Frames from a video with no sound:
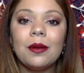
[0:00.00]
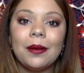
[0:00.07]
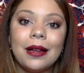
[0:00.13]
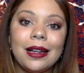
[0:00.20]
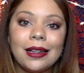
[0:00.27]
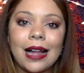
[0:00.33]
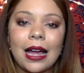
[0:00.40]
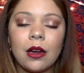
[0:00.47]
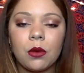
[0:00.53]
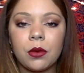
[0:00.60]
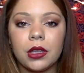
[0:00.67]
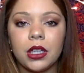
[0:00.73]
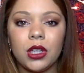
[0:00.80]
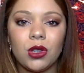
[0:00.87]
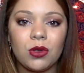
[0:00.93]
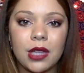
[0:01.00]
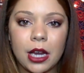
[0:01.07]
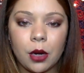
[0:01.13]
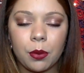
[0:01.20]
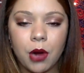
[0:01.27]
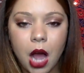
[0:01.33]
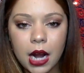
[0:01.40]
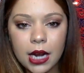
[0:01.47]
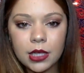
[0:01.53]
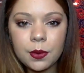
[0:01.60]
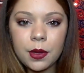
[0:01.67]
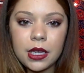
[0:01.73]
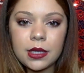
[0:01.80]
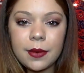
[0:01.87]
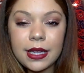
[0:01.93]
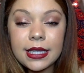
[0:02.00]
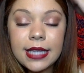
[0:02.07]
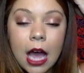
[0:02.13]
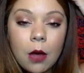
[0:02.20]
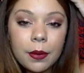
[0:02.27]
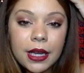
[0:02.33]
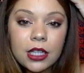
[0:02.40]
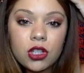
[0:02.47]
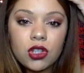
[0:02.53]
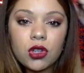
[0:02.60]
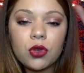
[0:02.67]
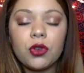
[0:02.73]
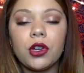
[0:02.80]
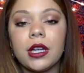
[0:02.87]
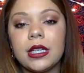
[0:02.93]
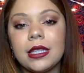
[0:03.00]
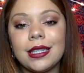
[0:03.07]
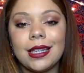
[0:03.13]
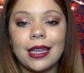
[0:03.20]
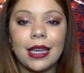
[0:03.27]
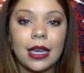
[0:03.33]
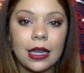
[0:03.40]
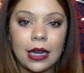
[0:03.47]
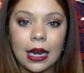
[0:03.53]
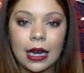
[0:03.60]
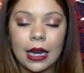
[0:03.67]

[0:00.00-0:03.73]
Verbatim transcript: well, I don't really use hair products because my scalp gets too greasy,